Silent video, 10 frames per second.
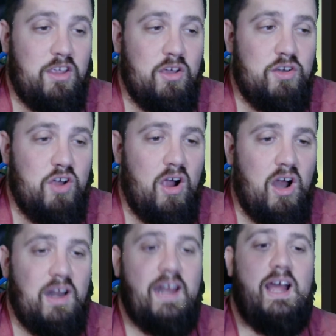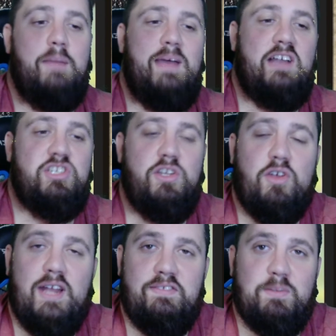card, and I imagine you could
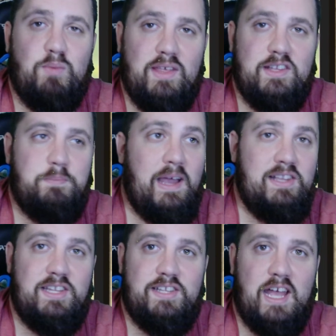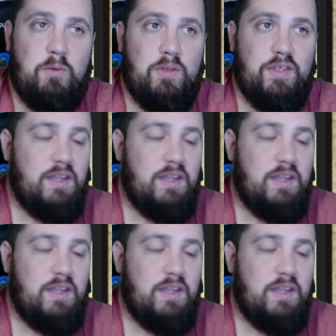have some really spicy tech with it.